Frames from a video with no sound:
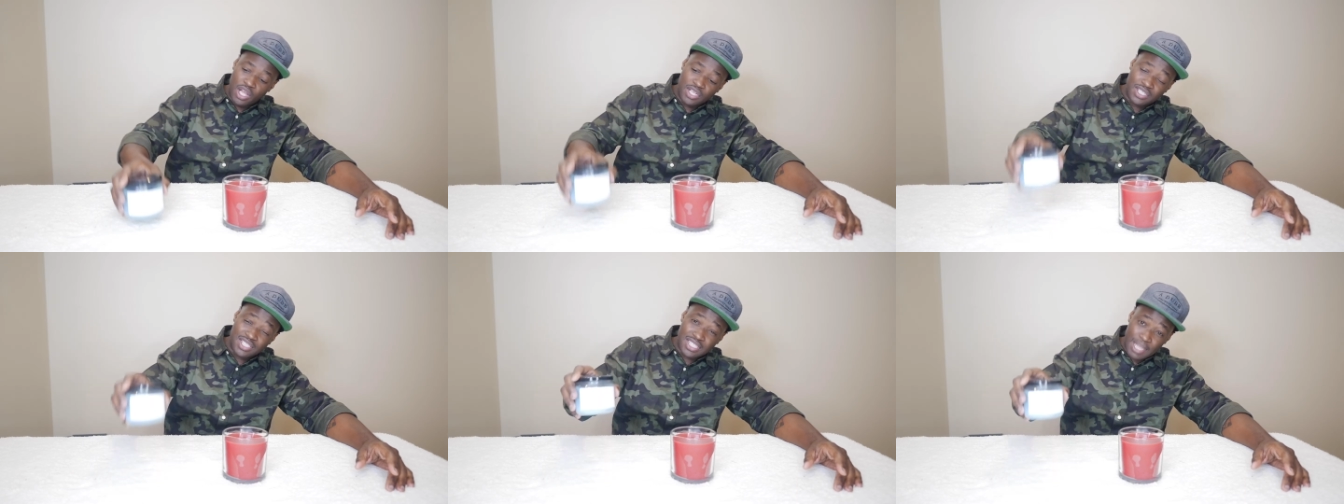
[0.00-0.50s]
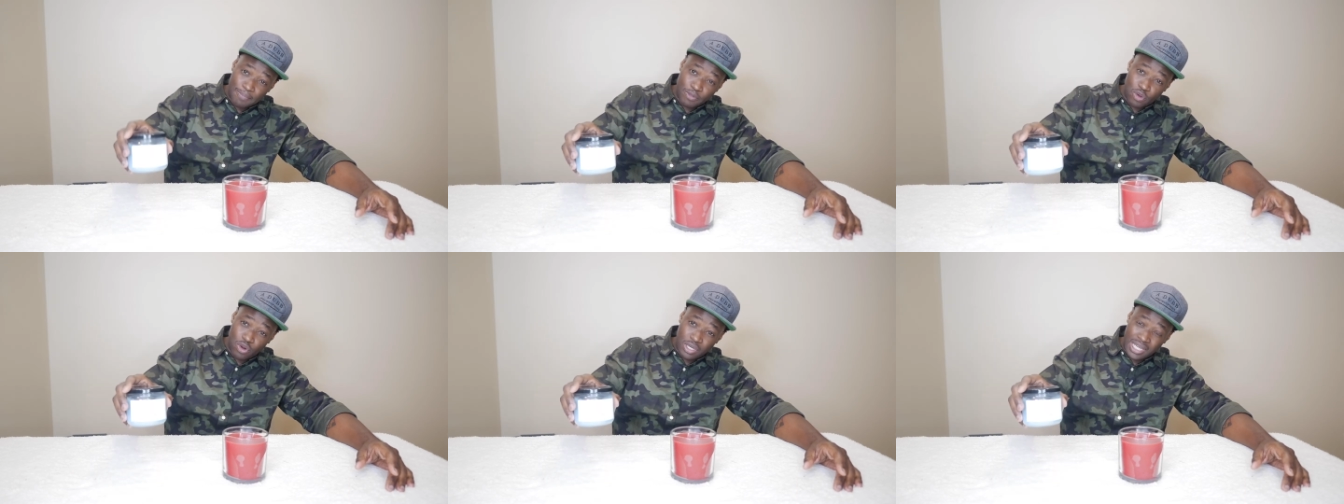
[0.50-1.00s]
slept
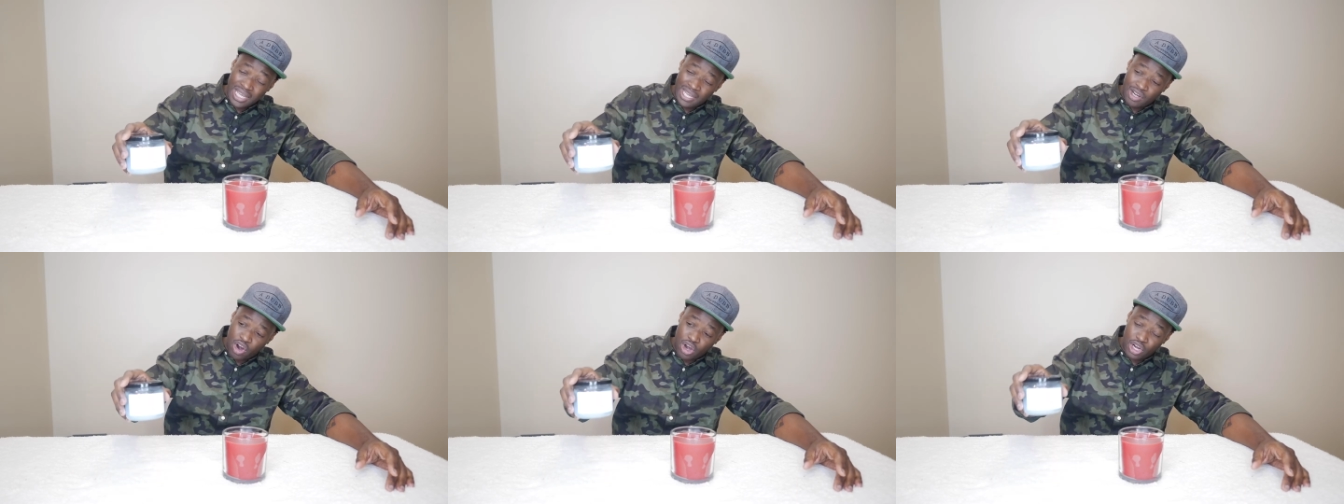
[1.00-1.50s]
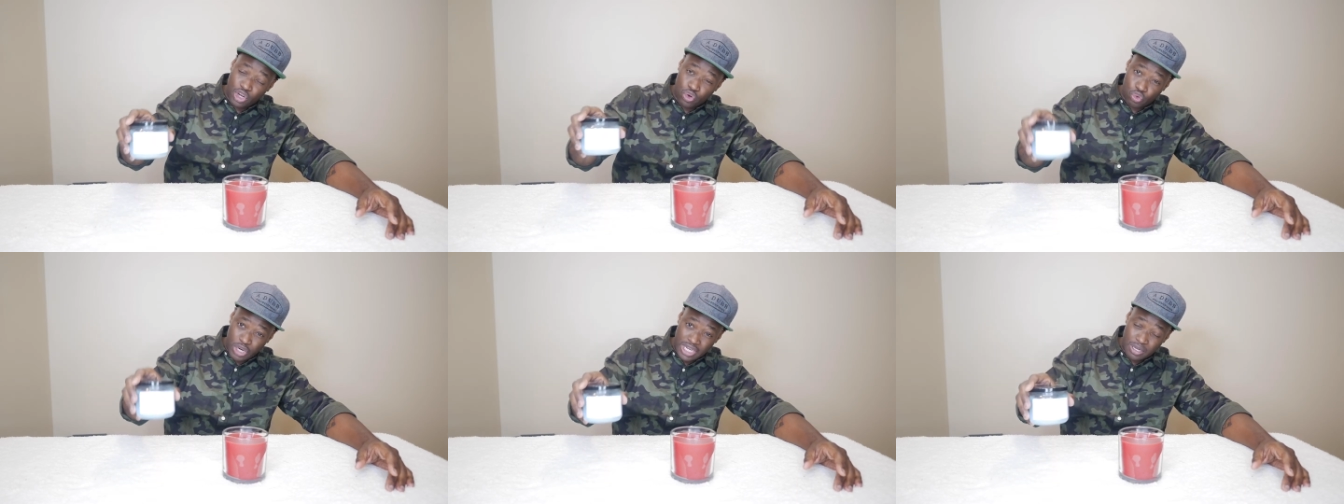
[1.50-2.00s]
on and are
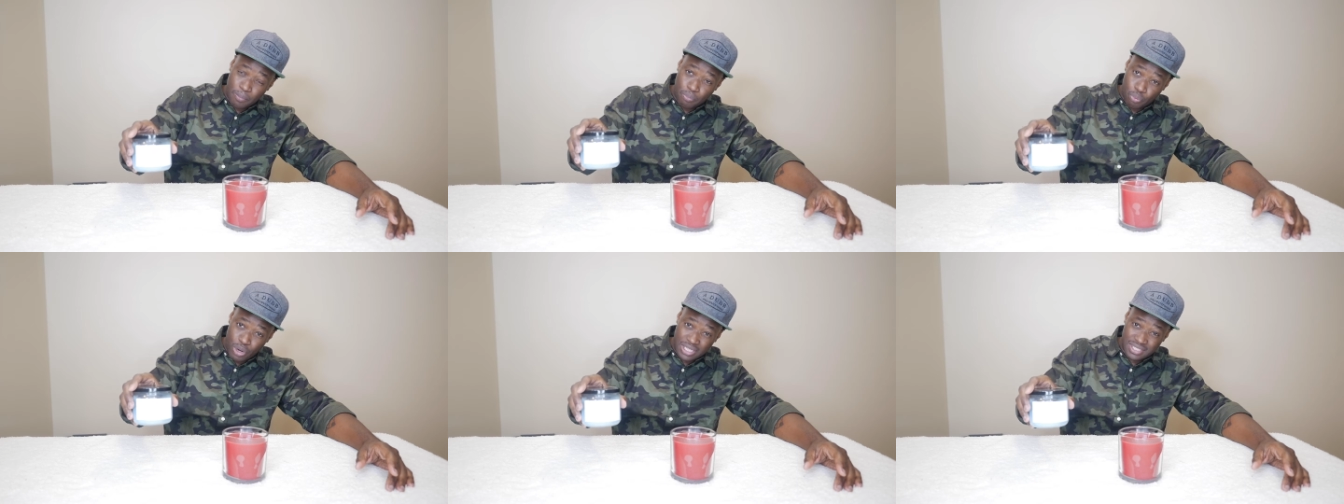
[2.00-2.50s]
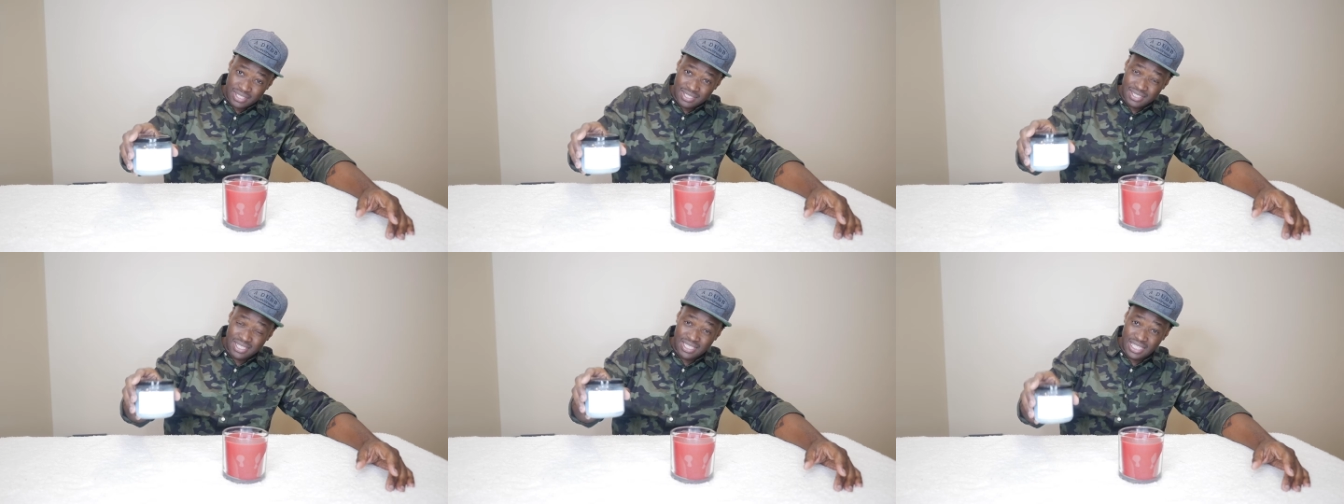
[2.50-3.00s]
great presents
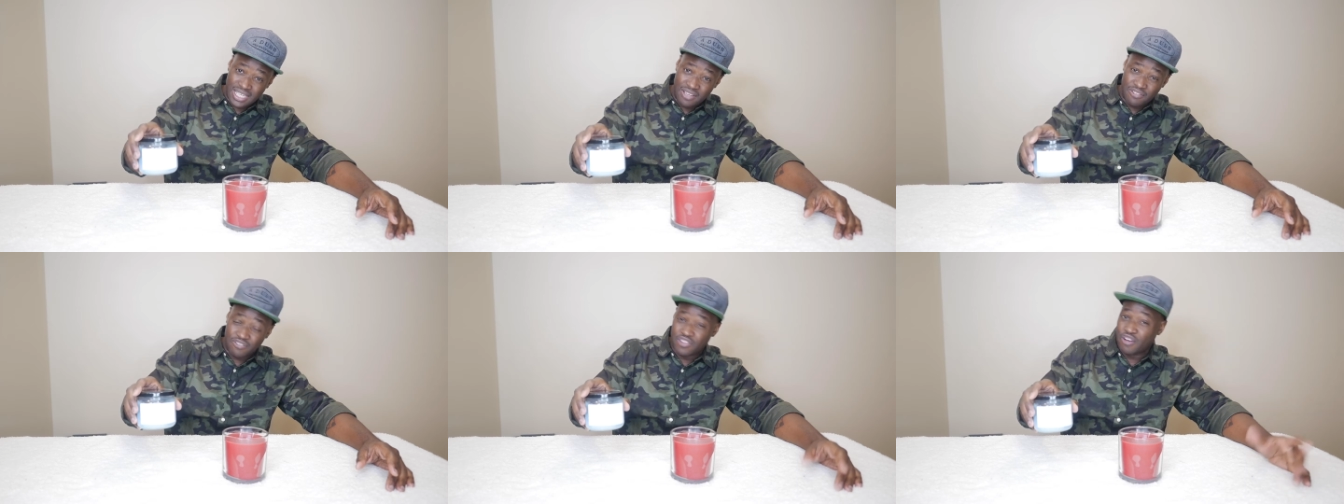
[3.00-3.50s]
to give.